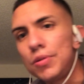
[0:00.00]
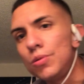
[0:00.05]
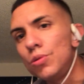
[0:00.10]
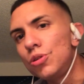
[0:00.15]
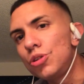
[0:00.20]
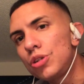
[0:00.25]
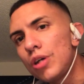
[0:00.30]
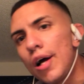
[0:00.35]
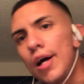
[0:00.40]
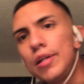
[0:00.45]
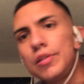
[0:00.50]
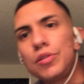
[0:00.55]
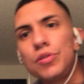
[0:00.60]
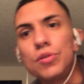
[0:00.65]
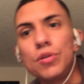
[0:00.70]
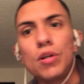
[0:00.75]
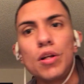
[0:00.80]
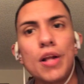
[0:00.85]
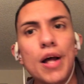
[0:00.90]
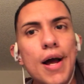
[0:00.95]
and their chest
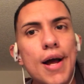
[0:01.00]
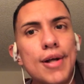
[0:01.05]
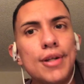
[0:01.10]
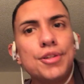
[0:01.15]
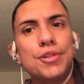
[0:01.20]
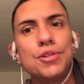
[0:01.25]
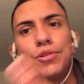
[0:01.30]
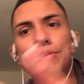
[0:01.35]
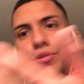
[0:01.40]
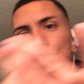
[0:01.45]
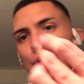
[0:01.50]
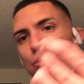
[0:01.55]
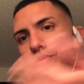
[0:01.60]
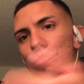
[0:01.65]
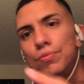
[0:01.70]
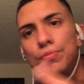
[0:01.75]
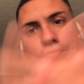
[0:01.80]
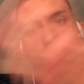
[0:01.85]
and their legs and their